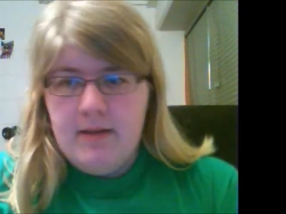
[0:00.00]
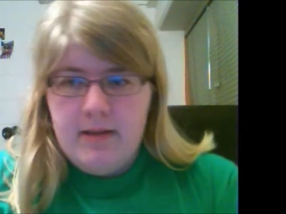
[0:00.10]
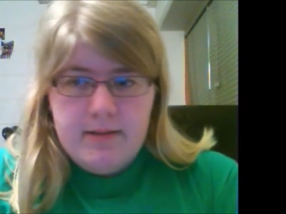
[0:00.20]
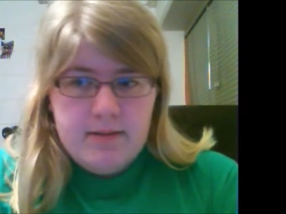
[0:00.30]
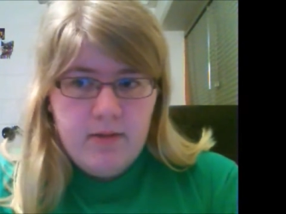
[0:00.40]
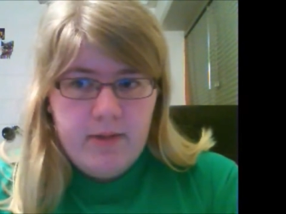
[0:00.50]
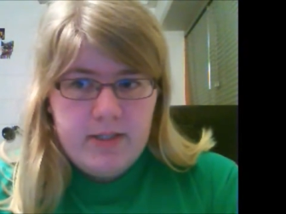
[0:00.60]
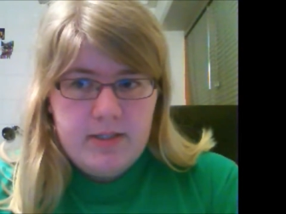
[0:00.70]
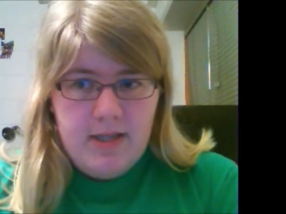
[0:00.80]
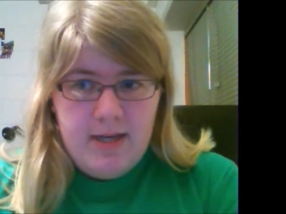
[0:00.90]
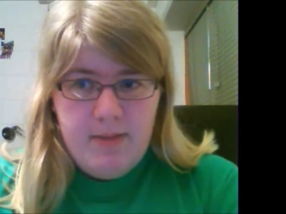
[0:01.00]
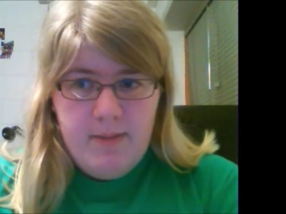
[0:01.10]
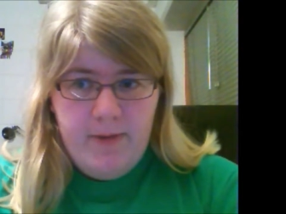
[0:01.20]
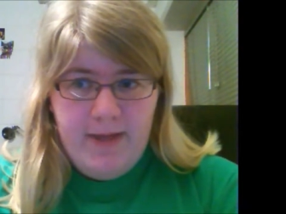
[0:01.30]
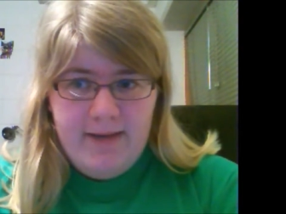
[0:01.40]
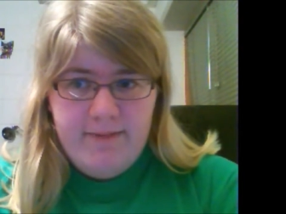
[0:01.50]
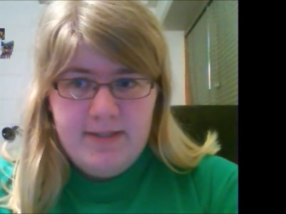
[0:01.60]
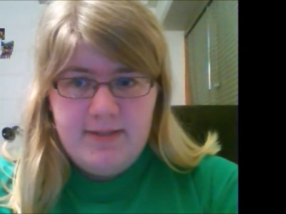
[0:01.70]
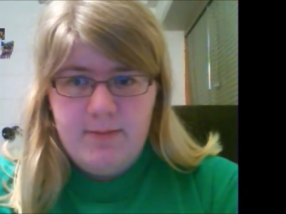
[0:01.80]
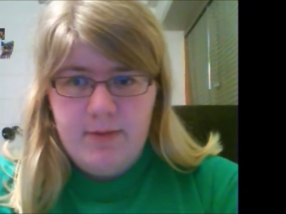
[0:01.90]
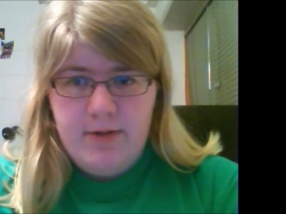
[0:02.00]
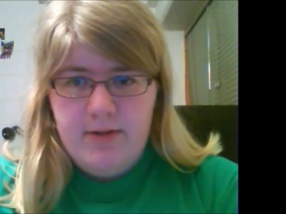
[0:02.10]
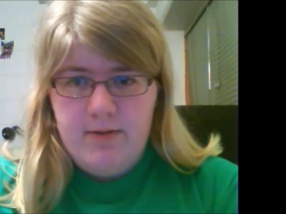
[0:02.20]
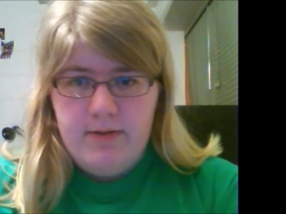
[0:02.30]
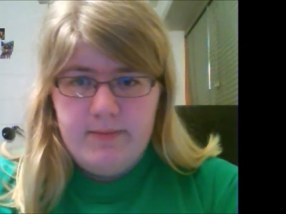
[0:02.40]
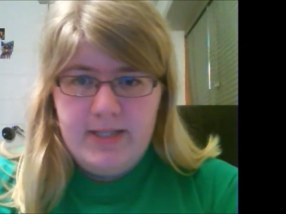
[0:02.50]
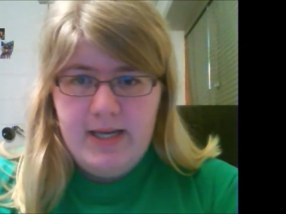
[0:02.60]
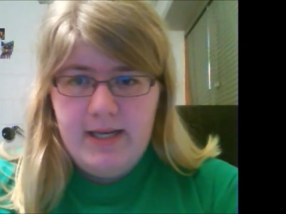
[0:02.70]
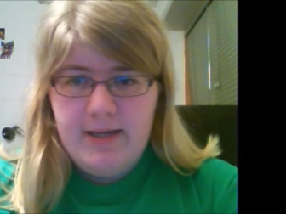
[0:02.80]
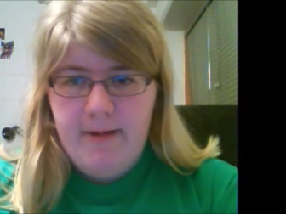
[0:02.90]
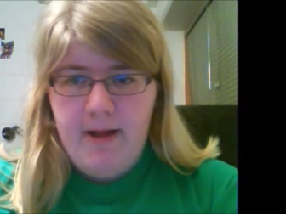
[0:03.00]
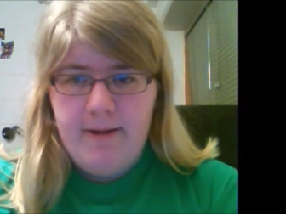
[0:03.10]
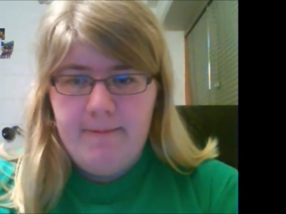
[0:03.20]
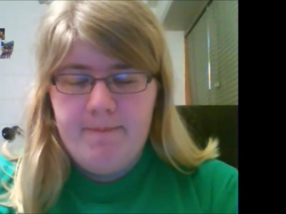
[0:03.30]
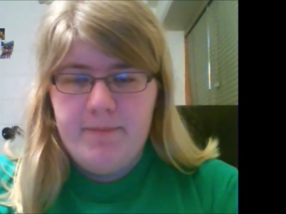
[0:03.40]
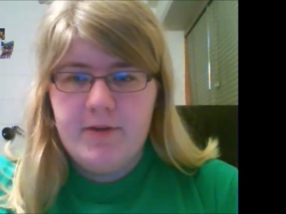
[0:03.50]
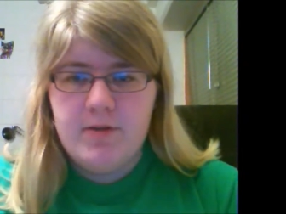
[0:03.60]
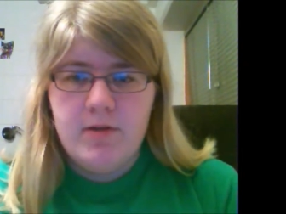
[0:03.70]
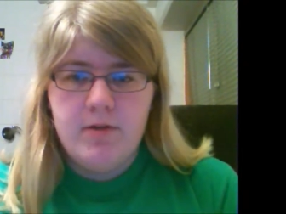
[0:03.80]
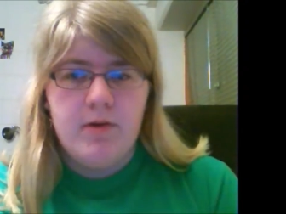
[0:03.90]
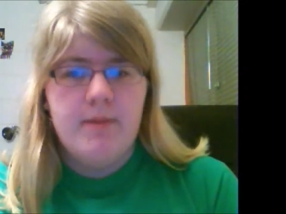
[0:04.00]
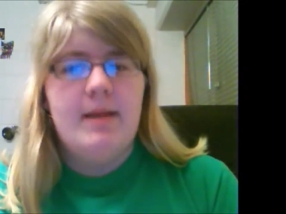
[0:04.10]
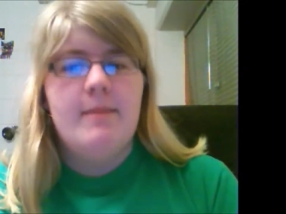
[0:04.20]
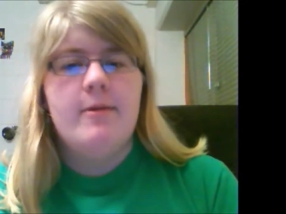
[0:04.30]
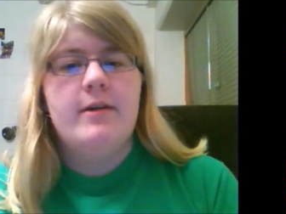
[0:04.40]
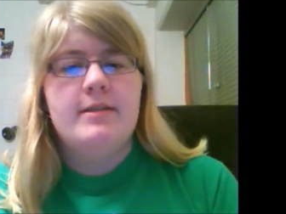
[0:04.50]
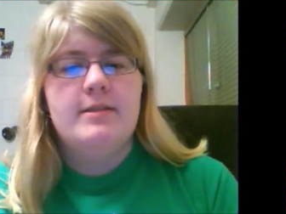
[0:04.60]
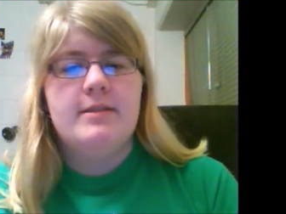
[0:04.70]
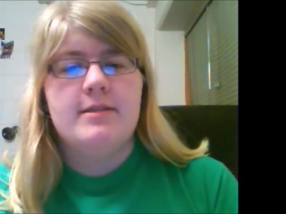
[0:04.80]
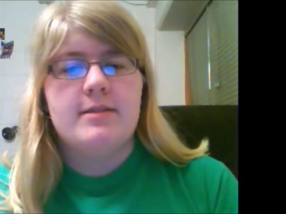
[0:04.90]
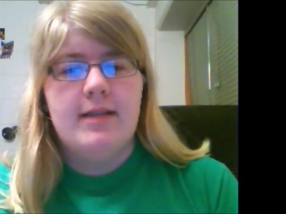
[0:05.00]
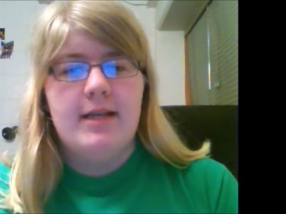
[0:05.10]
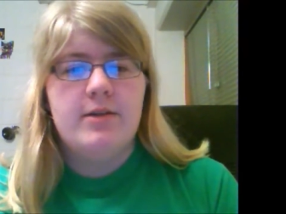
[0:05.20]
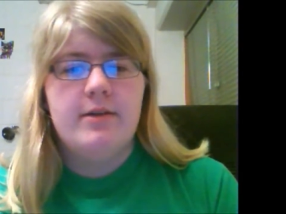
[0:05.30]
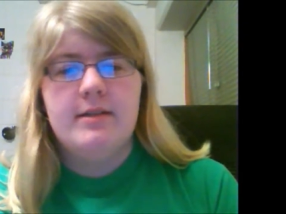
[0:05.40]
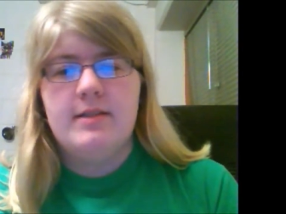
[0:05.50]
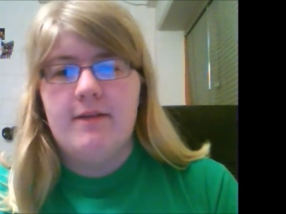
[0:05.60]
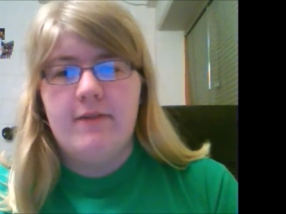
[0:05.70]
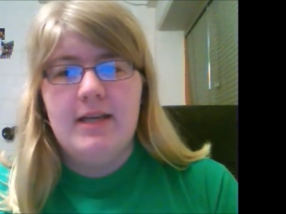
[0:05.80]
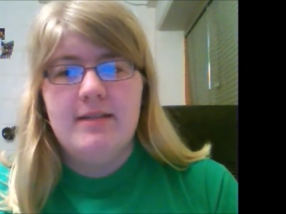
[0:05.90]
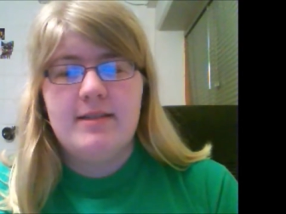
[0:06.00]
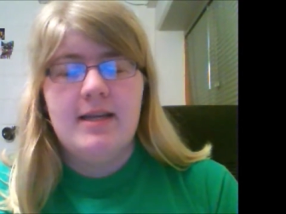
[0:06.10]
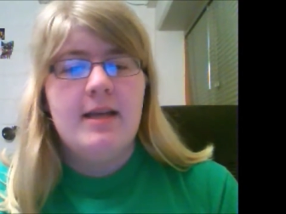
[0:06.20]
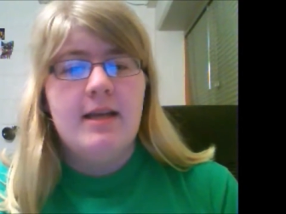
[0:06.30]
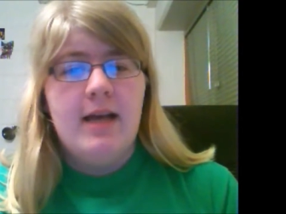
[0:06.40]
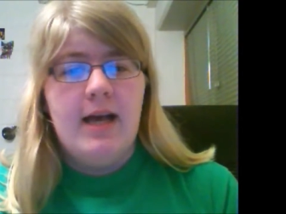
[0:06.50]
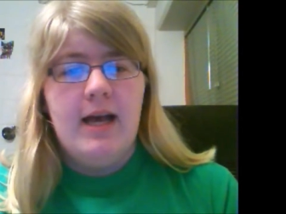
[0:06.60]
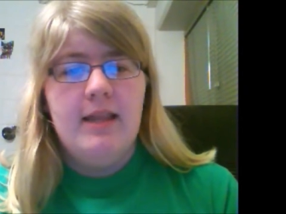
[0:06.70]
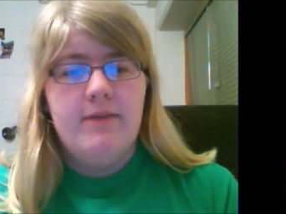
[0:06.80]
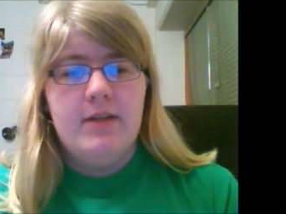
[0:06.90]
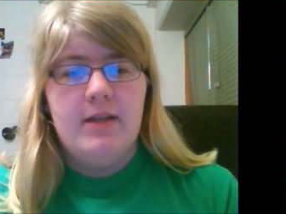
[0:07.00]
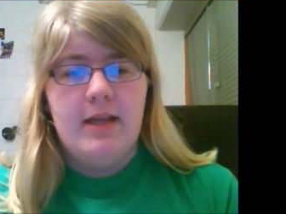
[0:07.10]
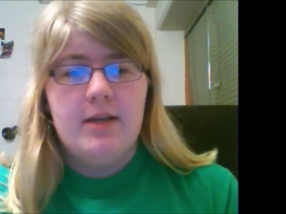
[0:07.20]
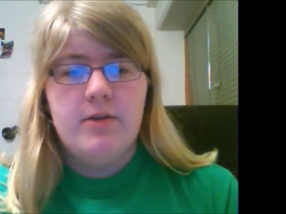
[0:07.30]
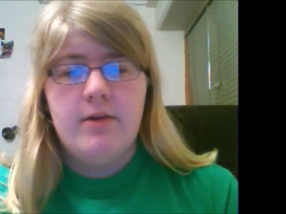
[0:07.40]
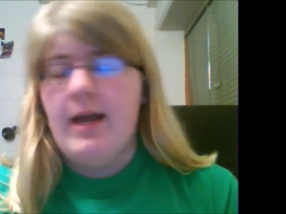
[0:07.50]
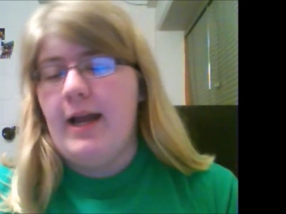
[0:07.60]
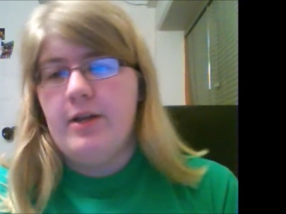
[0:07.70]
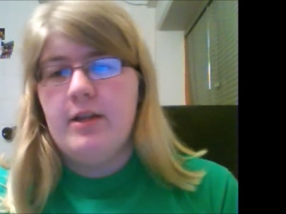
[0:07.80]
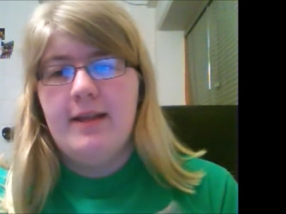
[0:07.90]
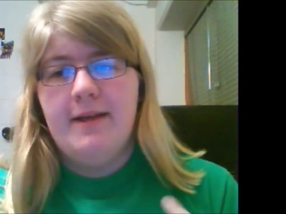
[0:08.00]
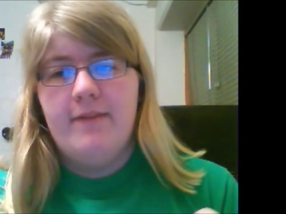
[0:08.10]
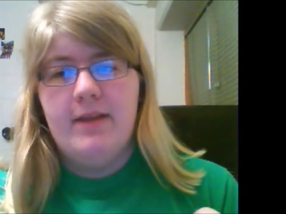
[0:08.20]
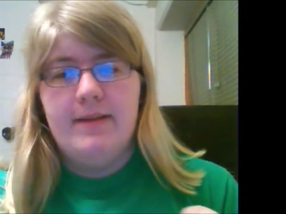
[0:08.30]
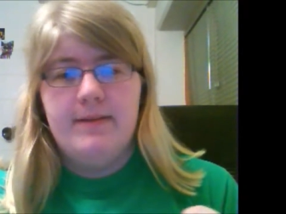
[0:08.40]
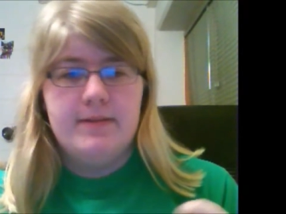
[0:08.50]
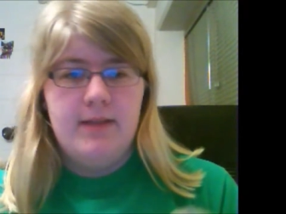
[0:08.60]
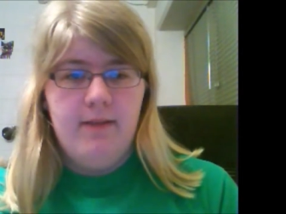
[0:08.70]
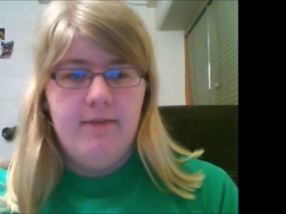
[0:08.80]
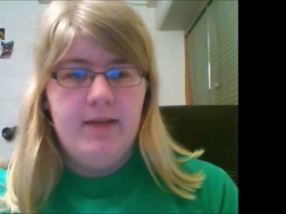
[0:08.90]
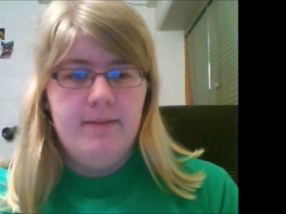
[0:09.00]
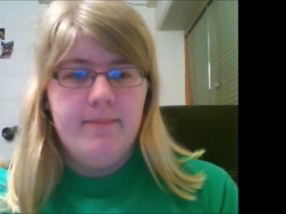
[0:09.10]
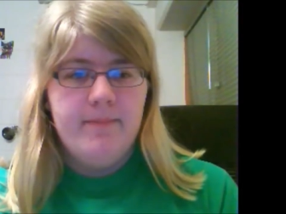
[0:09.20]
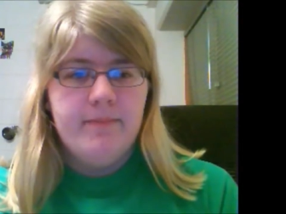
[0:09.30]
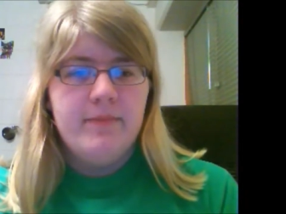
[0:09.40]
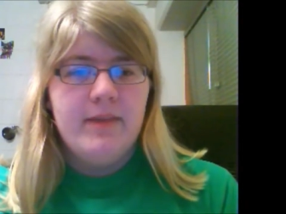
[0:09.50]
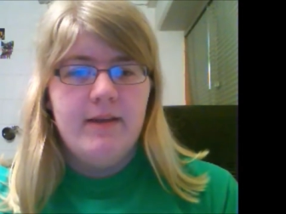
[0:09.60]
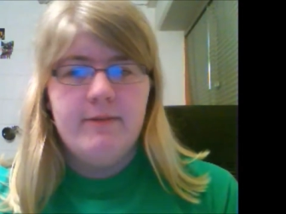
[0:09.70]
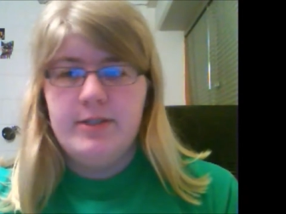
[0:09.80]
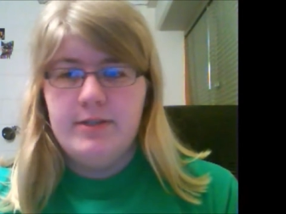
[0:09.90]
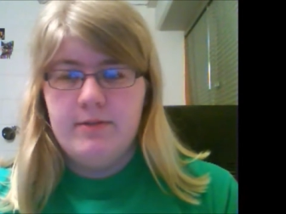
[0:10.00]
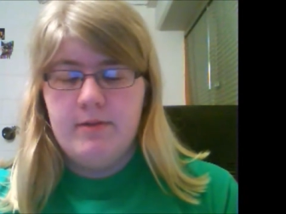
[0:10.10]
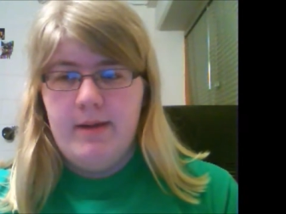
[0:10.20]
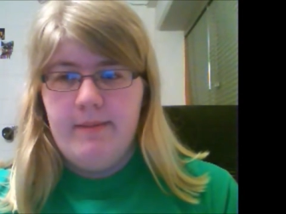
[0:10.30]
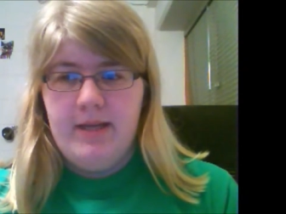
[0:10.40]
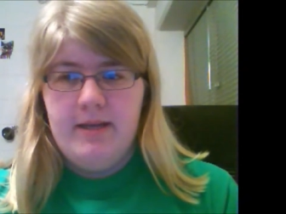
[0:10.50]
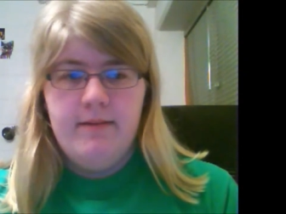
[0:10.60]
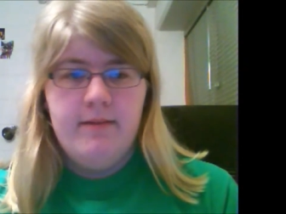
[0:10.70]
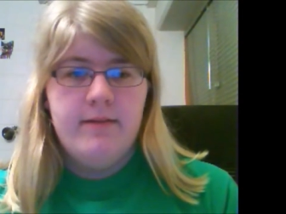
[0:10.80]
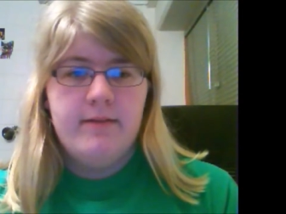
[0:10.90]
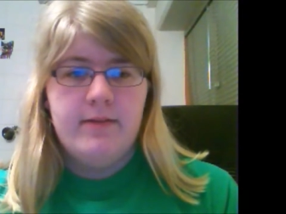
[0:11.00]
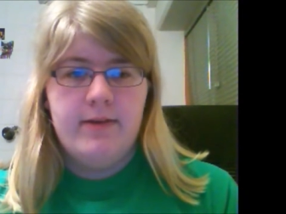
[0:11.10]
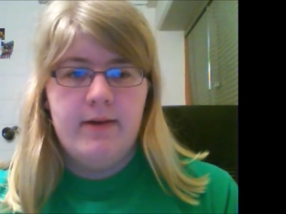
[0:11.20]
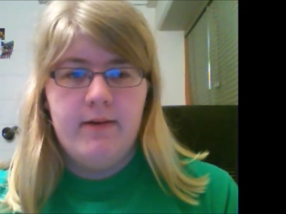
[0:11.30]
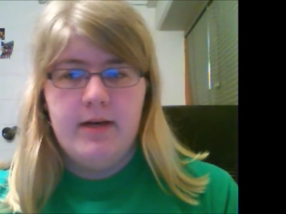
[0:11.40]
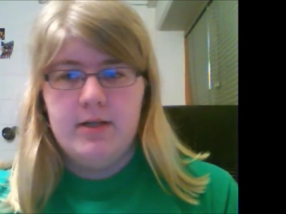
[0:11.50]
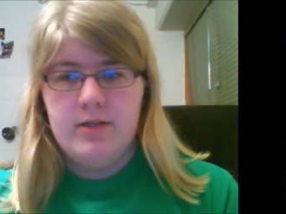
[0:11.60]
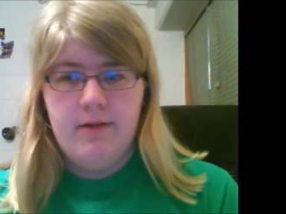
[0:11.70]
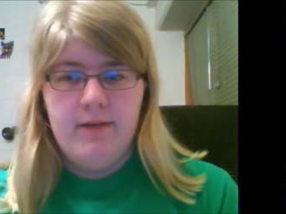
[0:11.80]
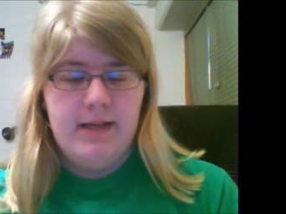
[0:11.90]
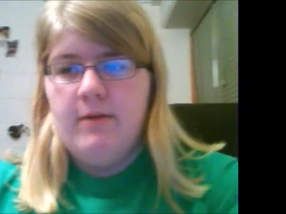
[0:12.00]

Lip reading: So a question a lot of people have is, what are the dorms like? There's 2 dorm neighborhoods. There's Lakeshore and Southeast. I live in Lakeshore. I actually live in Sullivan, which is the room I'm in. So I'll show you that.